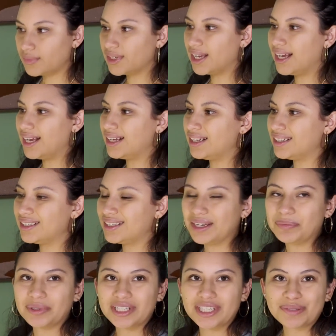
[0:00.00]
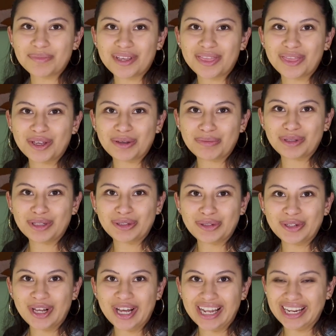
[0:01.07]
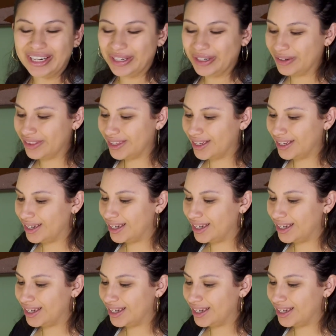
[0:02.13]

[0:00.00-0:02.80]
I placed my thumb a little higher than